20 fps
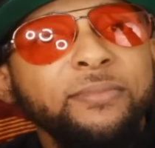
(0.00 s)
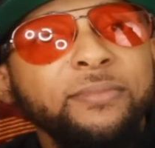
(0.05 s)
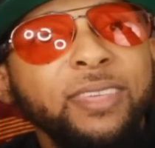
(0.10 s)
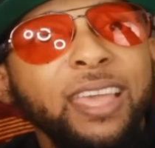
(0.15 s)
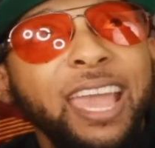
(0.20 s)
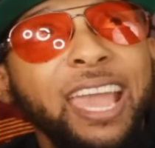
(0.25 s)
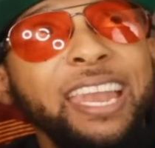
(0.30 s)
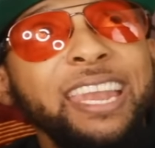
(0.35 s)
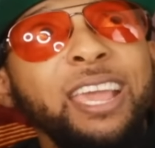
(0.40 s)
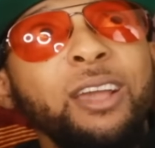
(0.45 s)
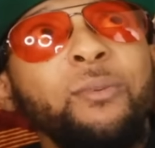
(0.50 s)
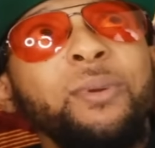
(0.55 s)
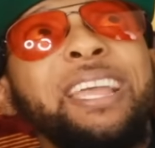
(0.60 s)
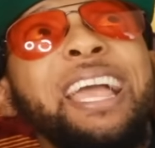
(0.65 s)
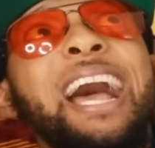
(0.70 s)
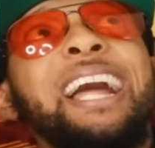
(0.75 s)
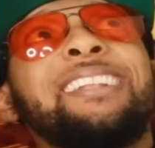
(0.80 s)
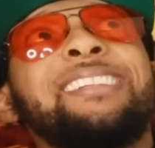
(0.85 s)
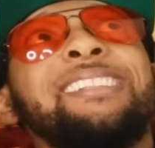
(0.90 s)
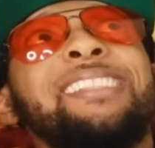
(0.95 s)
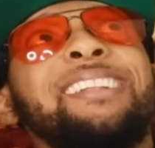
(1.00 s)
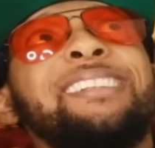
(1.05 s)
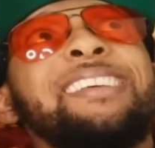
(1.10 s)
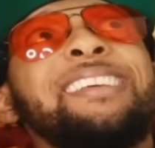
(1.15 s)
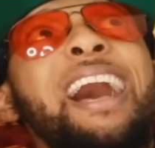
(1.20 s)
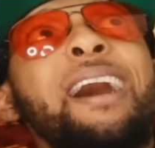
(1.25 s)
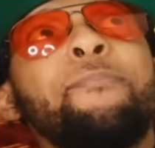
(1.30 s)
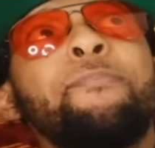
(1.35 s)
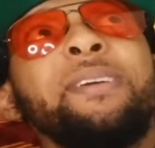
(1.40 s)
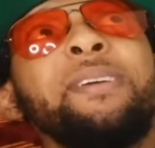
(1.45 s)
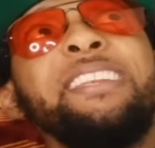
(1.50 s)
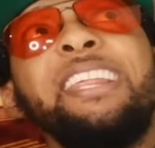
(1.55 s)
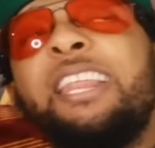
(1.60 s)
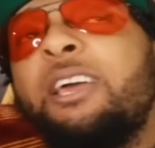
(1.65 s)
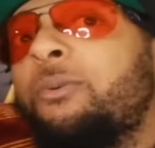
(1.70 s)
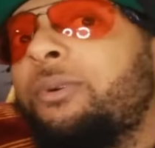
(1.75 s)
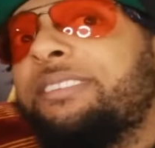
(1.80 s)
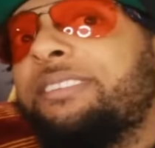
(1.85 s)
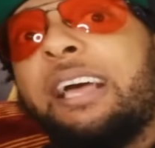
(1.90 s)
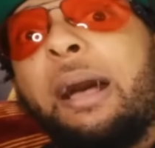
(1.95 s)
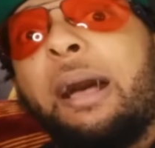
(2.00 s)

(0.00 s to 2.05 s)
And then we got to the top, and then there was a